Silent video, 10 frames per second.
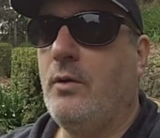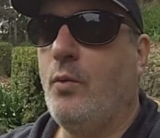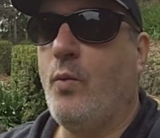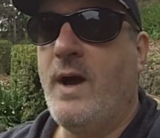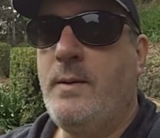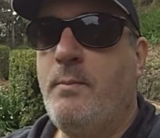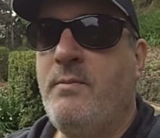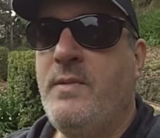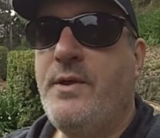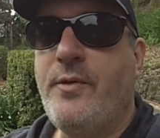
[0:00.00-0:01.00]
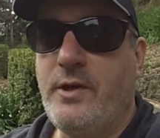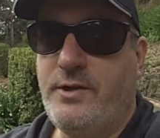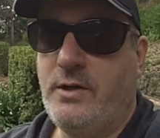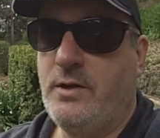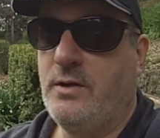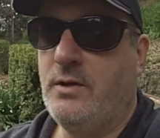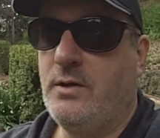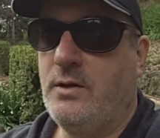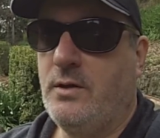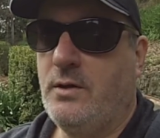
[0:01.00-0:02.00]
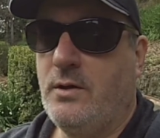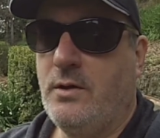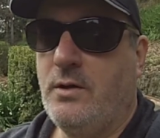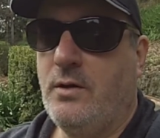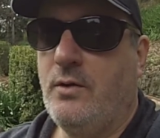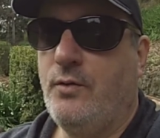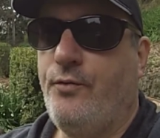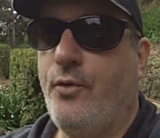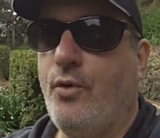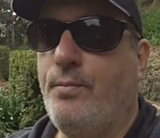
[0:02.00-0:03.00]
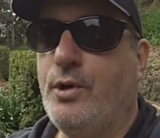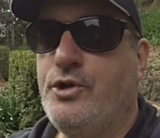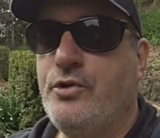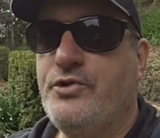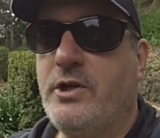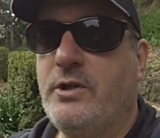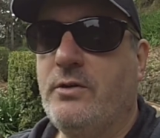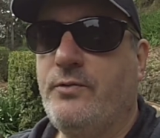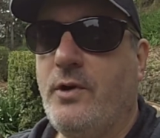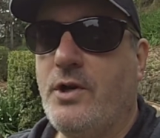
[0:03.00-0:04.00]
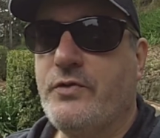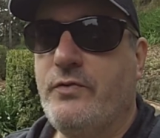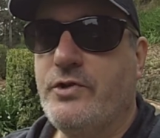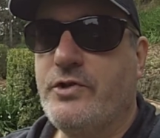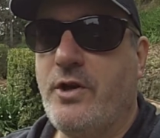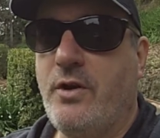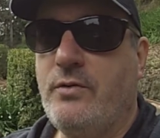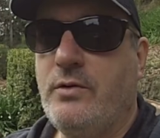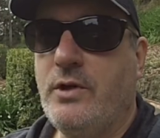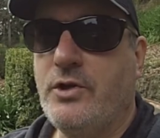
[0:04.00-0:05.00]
one method for producing the Philosopher's Stone.